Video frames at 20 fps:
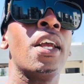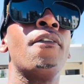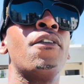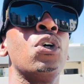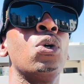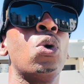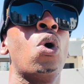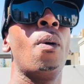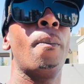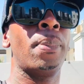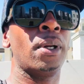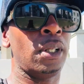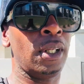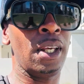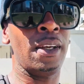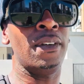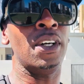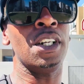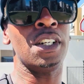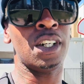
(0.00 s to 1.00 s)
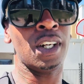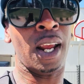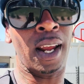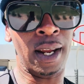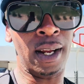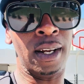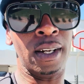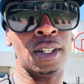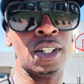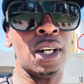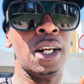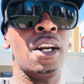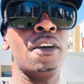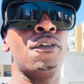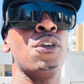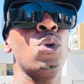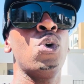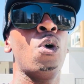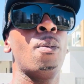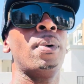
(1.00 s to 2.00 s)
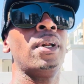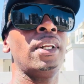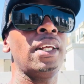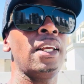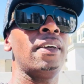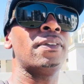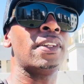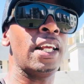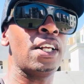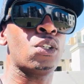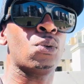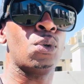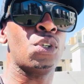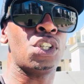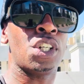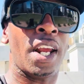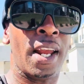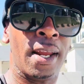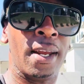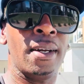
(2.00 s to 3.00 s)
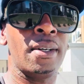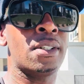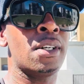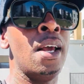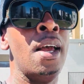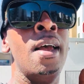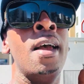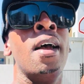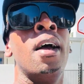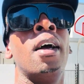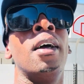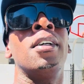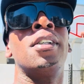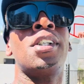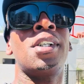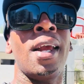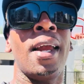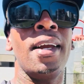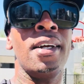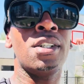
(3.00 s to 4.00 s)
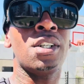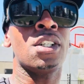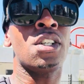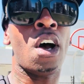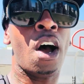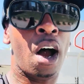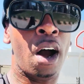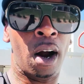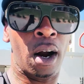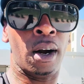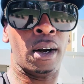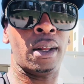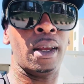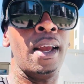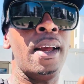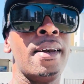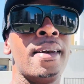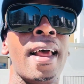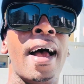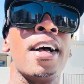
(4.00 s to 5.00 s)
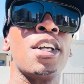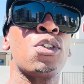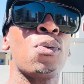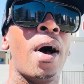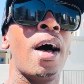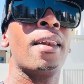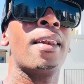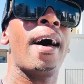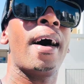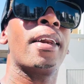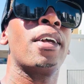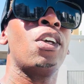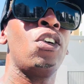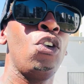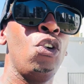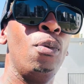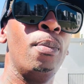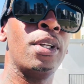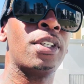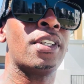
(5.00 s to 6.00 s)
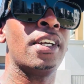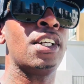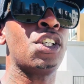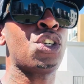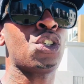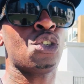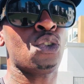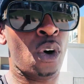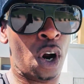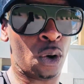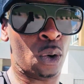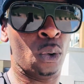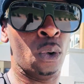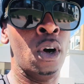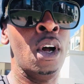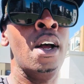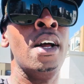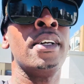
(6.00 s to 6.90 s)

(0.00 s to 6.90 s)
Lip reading: If you don't believe in change, and if you don't believe things will change, change is hard. And that's why a lot of humans, they struggle.